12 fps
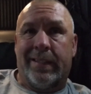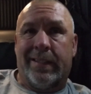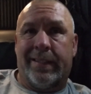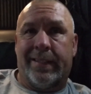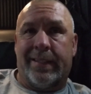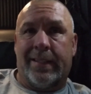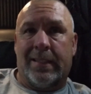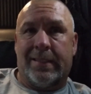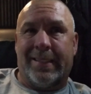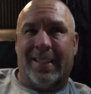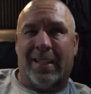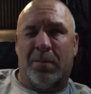uh,
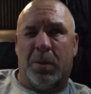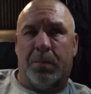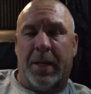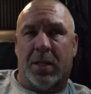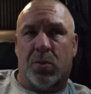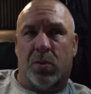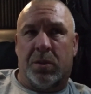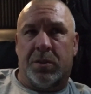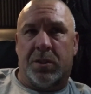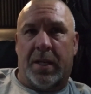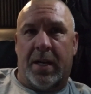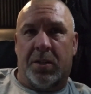to get me back towards
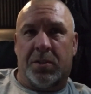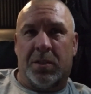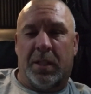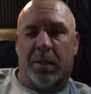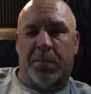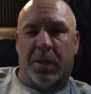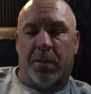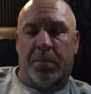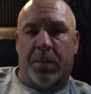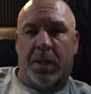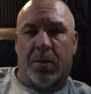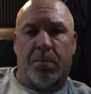the house and get me in a
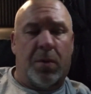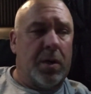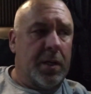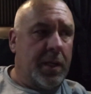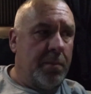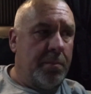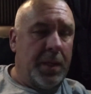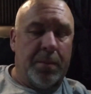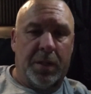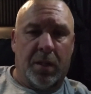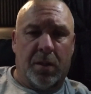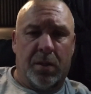better market,
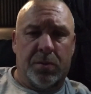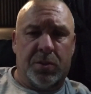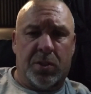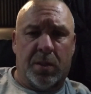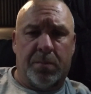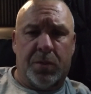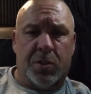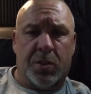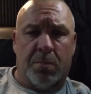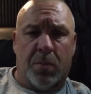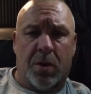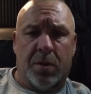maybe to load something
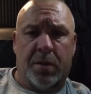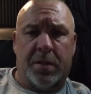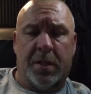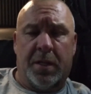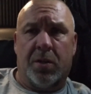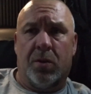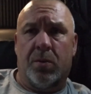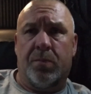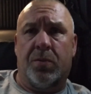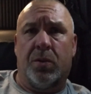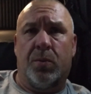tomorrow to take home for the